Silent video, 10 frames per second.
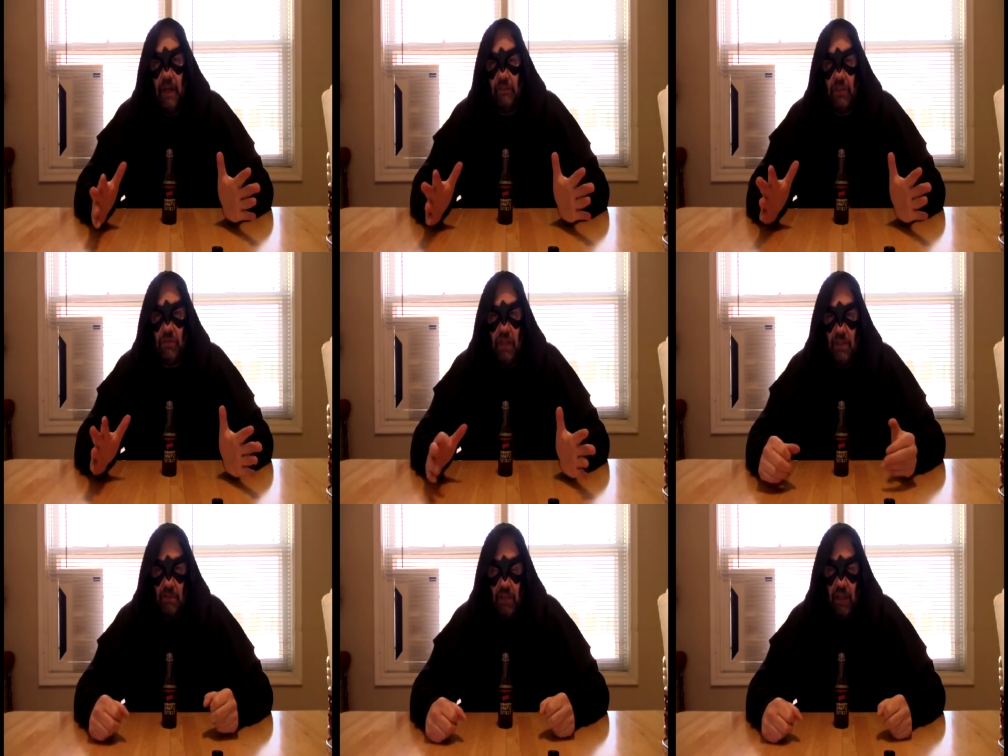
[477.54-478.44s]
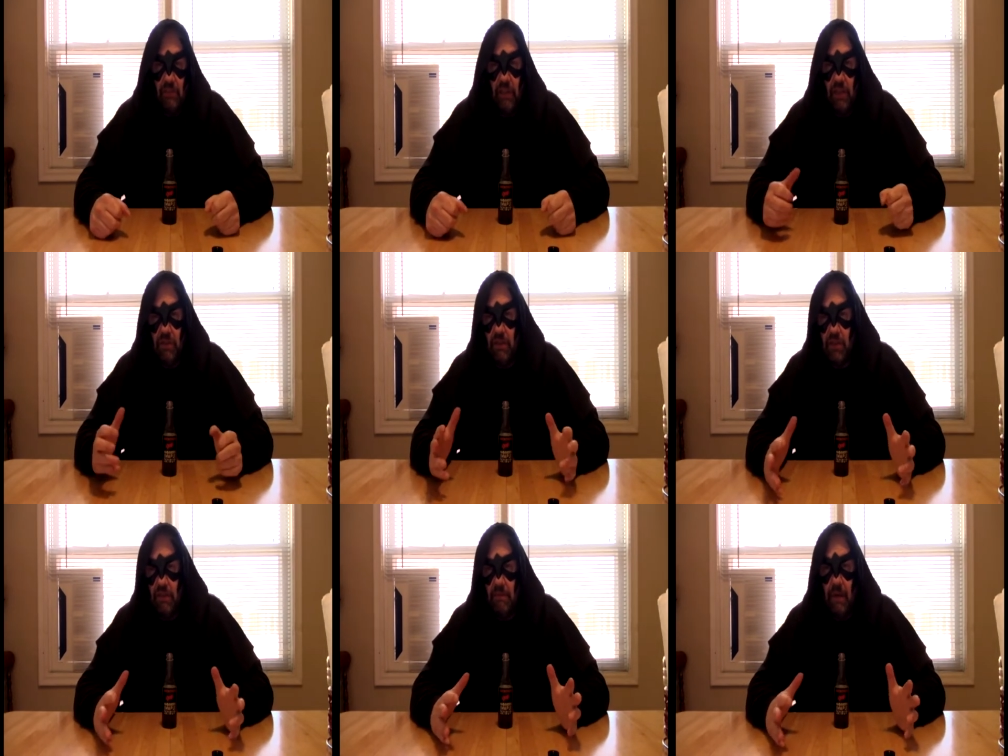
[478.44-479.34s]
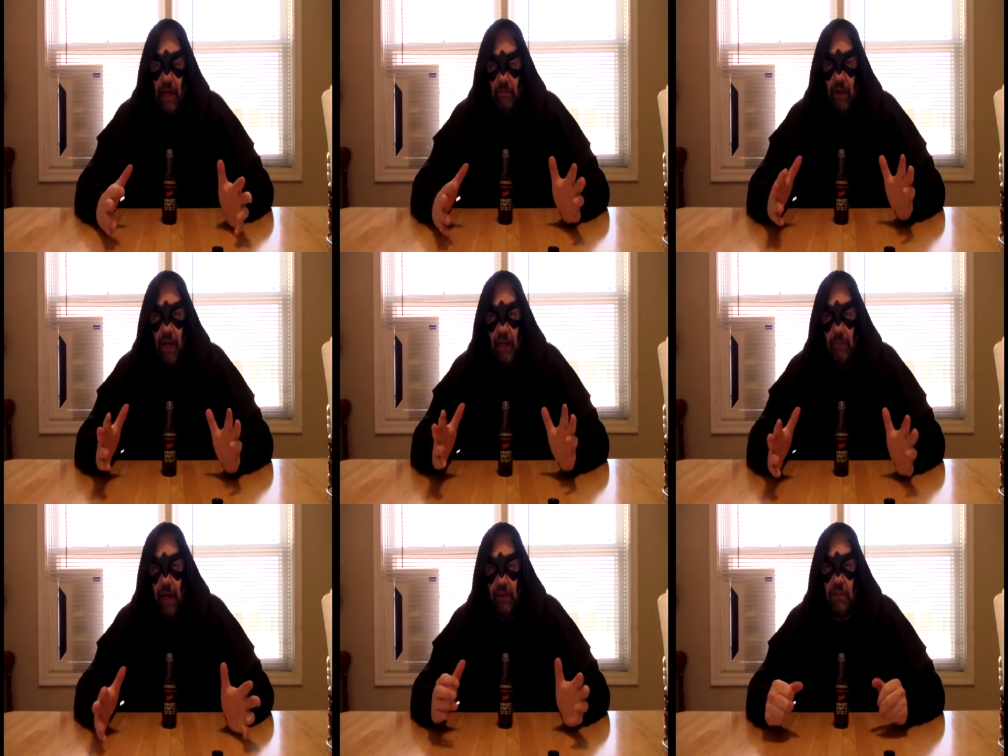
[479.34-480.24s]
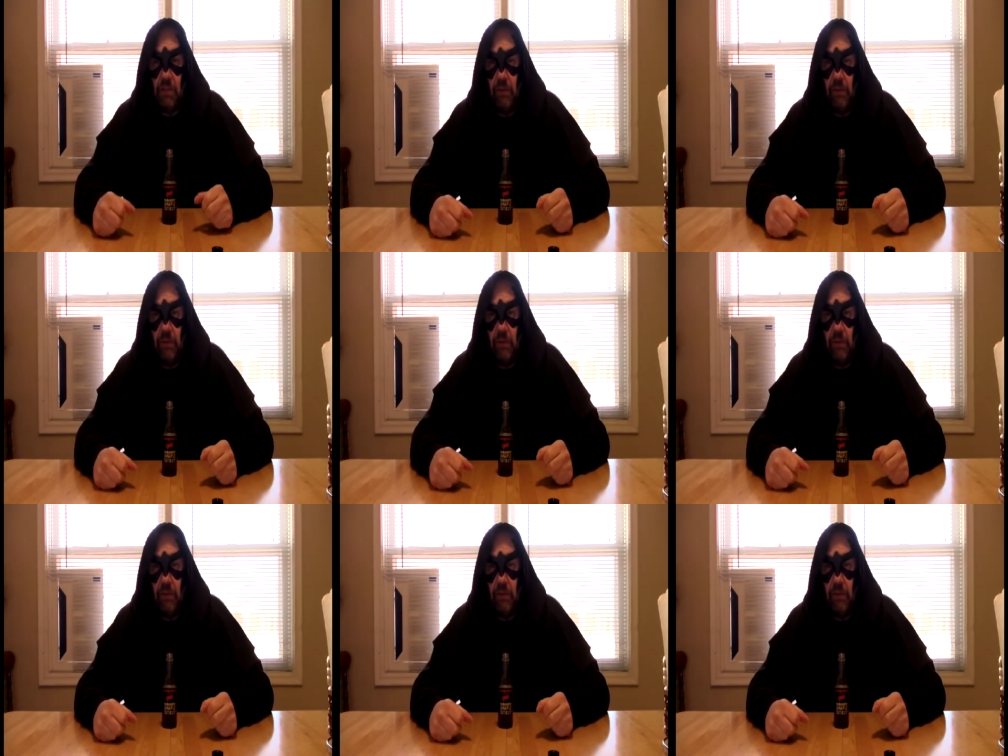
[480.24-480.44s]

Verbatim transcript: you've seen some of the other videos, you see me make my breakfast